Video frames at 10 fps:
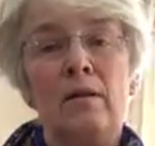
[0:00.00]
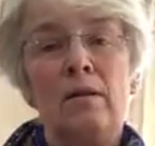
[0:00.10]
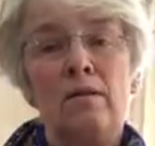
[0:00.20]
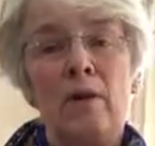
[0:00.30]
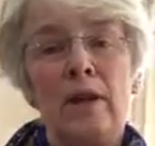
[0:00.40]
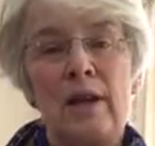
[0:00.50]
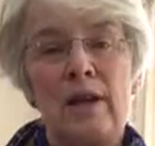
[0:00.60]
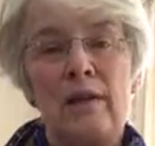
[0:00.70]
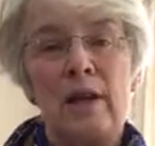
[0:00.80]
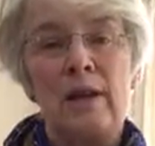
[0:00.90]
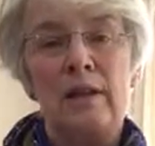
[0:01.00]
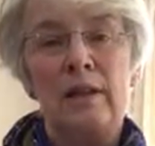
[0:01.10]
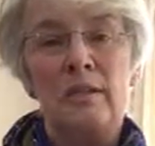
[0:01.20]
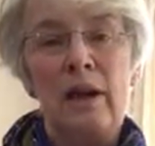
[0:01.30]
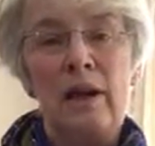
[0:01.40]
or working your hand
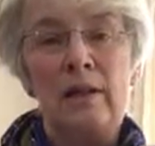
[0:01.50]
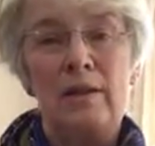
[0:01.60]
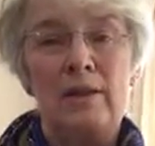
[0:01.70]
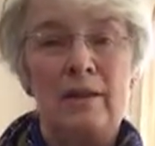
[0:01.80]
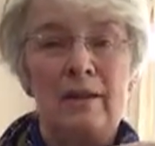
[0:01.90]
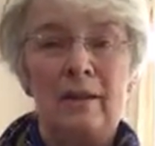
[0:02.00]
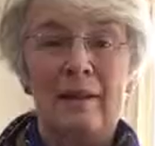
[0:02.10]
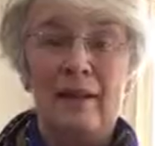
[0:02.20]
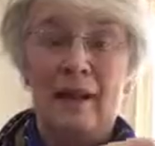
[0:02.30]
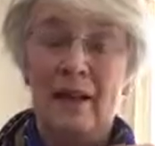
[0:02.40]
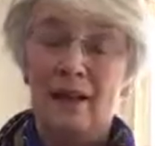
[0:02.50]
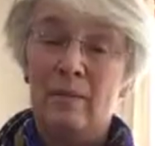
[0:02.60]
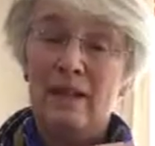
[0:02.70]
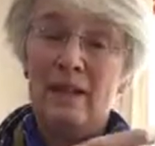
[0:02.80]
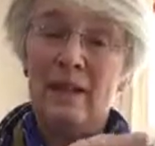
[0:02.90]
in a way that's a little
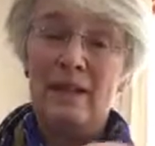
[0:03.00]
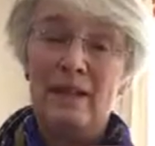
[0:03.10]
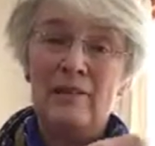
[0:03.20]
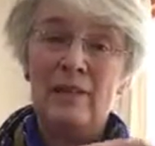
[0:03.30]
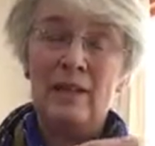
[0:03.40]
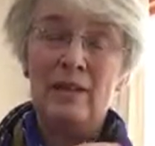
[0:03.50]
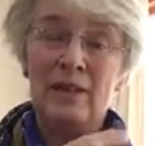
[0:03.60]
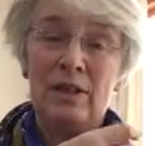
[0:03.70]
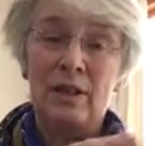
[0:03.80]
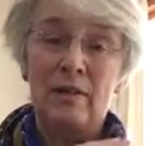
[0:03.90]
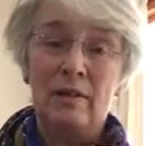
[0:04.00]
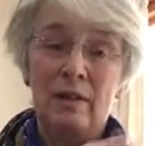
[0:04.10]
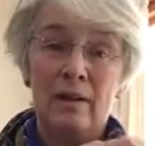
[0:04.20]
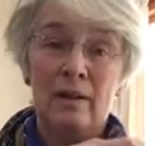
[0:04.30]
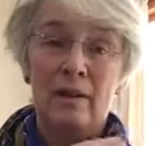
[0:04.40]
bit easier and looser,
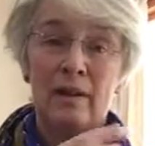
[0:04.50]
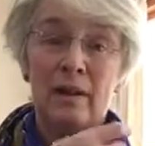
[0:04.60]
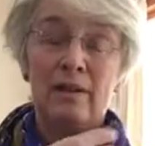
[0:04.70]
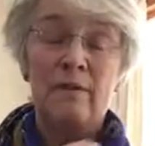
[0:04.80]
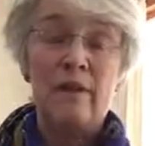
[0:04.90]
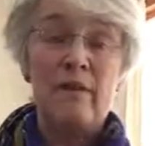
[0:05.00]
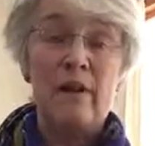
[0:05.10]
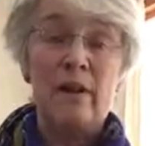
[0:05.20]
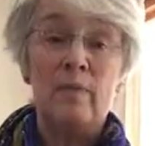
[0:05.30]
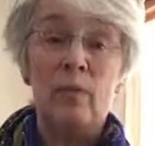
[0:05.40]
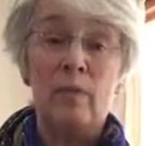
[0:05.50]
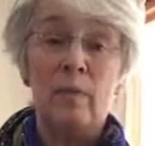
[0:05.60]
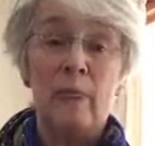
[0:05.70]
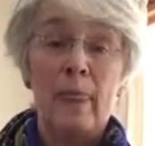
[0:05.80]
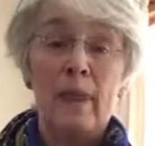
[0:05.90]
is very
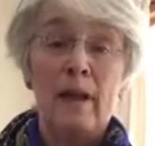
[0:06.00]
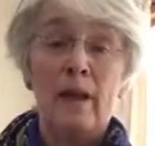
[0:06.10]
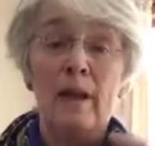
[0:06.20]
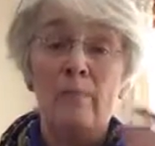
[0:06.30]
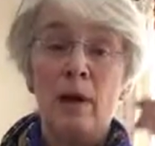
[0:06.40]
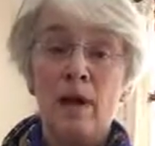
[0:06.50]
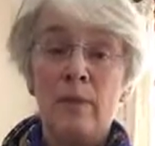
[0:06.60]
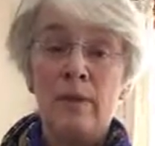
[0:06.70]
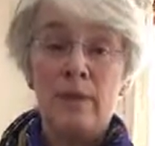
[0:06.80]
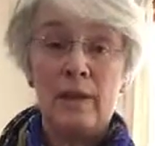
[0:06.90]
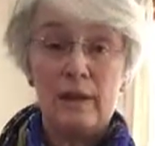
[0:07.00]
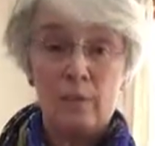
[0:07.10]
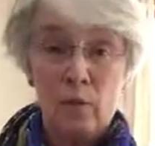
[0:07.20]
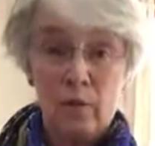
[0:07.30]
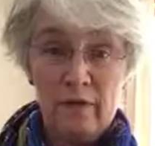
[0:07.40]
valuable. It might be that that's
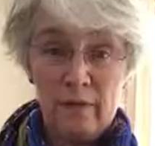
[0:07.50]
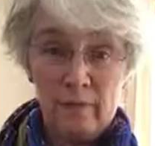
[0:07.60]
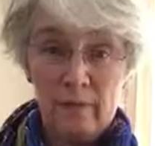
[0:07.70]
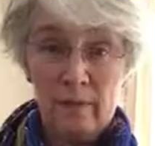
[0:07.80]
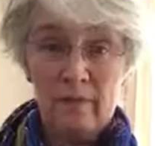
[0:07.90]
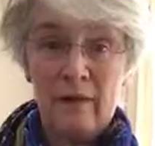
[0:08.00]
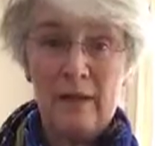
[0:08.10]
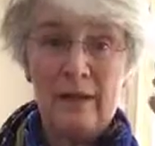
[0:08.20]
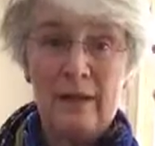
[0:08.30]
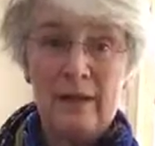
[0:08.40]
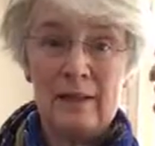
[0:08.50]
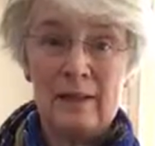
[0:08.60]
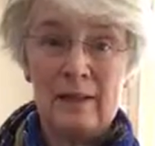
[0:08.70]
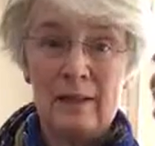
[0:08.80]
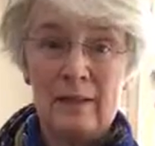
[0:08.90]
more for
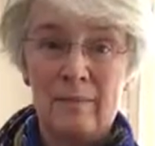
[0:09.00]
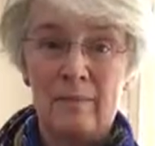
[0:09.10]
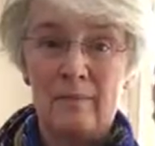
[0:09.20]
violinists.